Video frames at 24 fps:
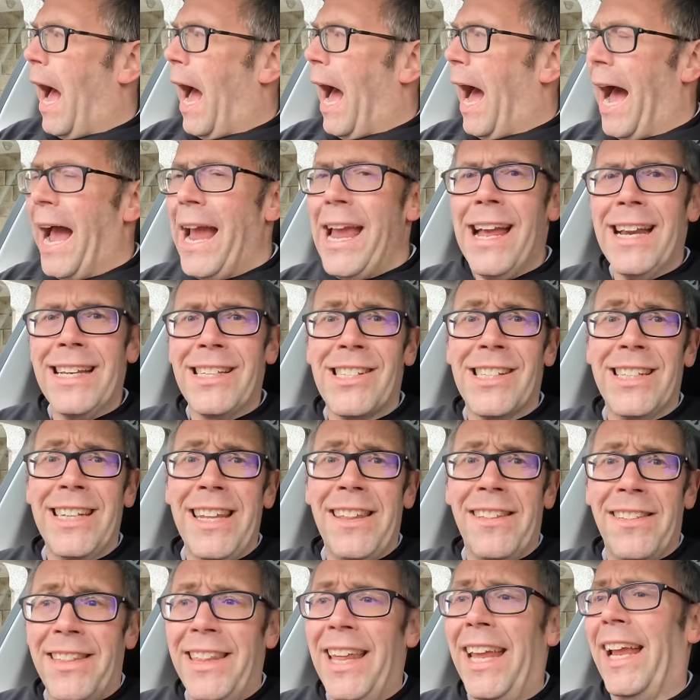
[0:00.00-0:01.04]
I actually
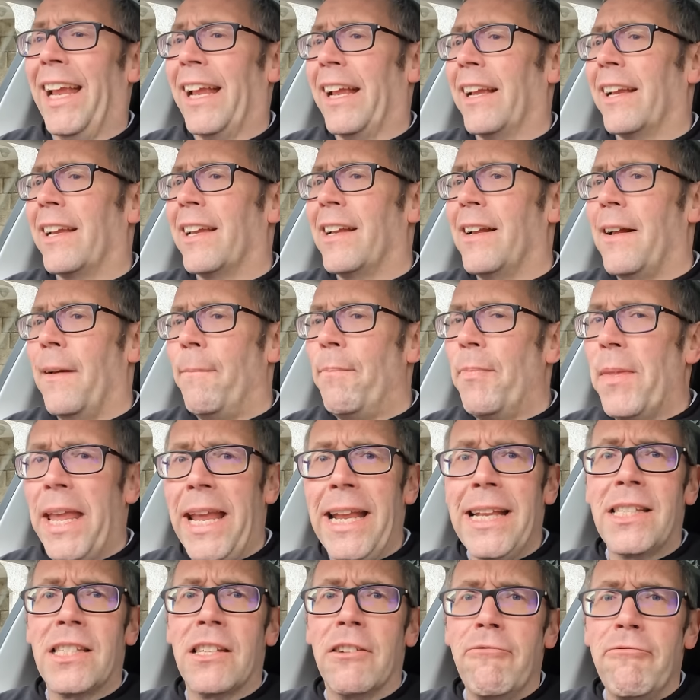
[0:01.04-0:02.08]
think
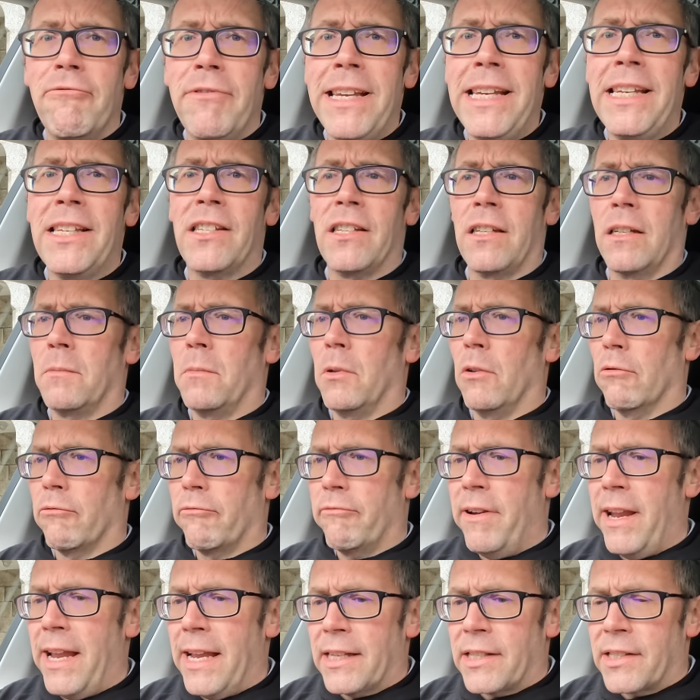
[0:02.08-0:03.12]
it's a reasonable
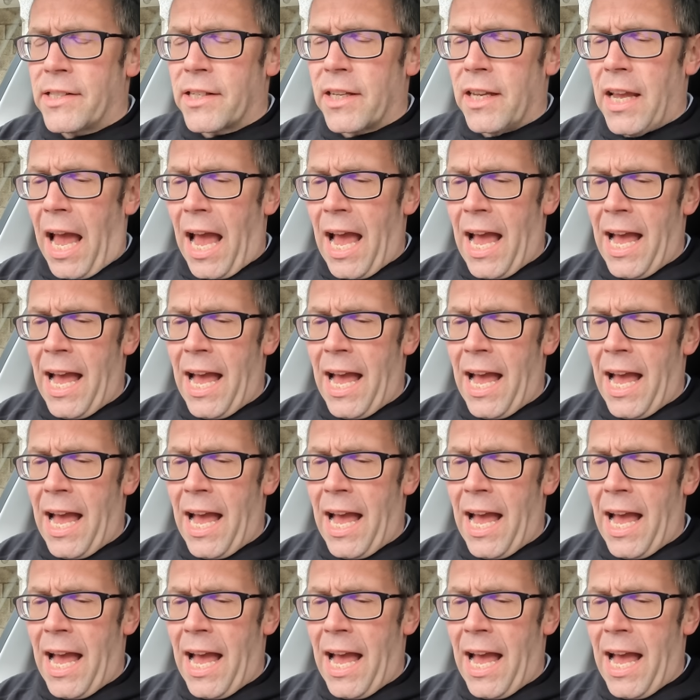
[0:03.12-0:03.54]
risk.